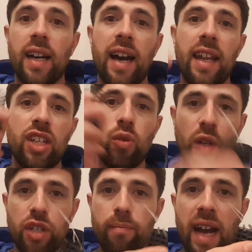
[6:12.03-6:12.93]
and then
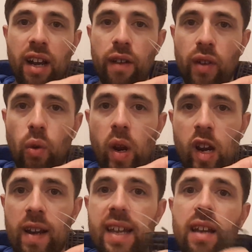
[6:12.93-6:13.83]
switching back over
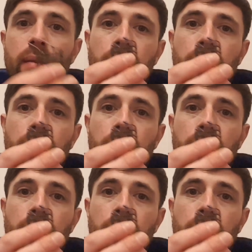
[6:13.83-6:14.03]
quickly,